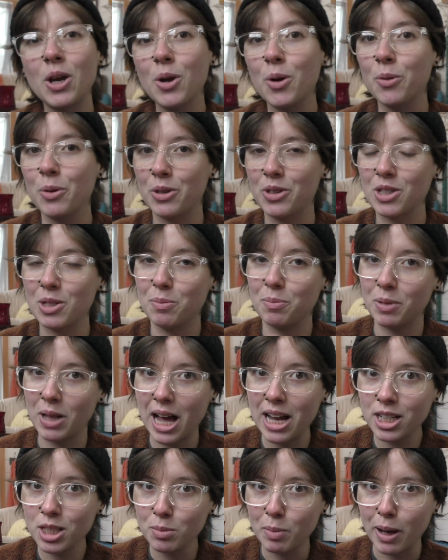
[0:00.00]
with some
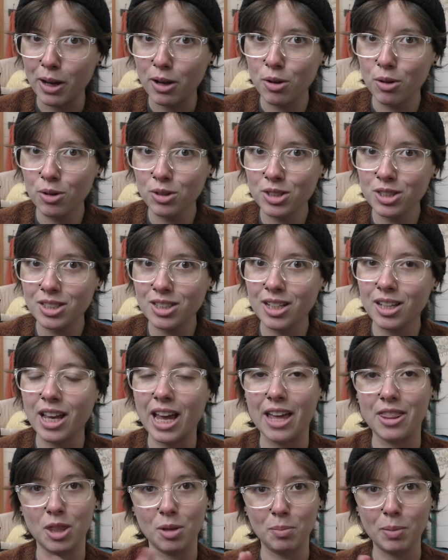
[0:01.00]
black speckles,
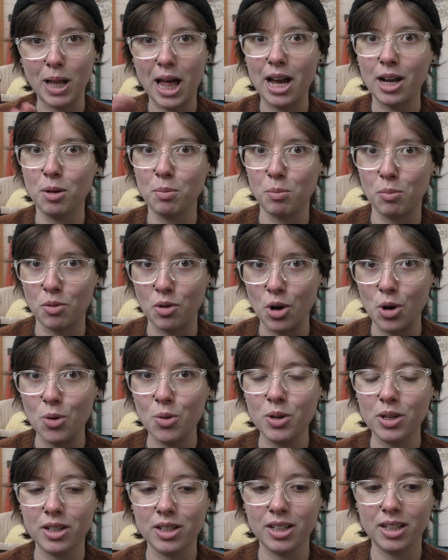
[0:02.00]
and the black
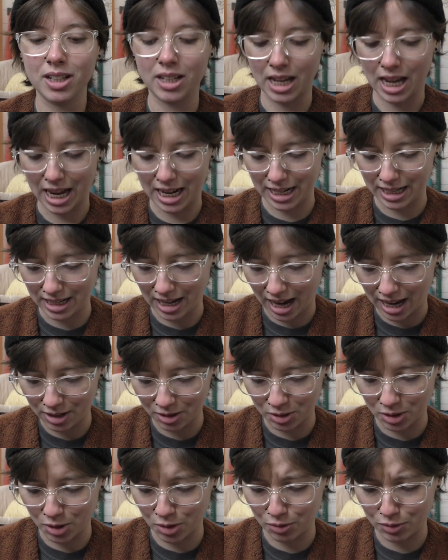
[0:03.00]
broke, and I
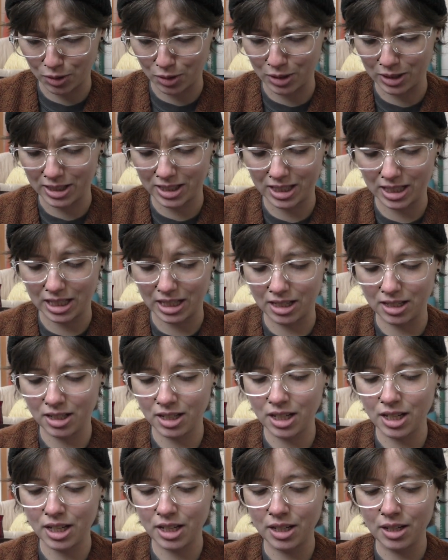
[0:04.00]
don't know if you could see it
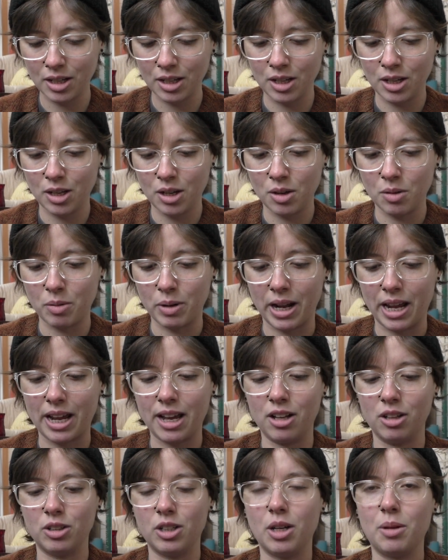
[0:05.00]
when I
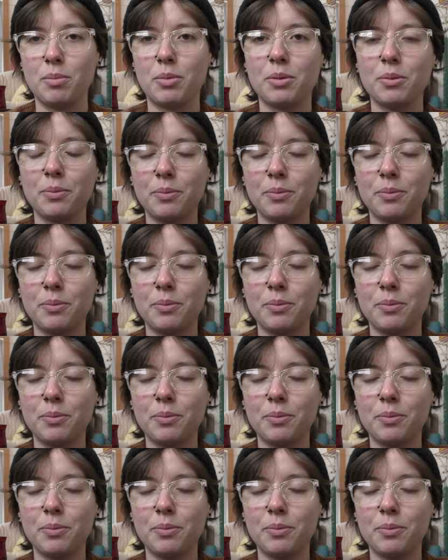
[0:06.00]
held up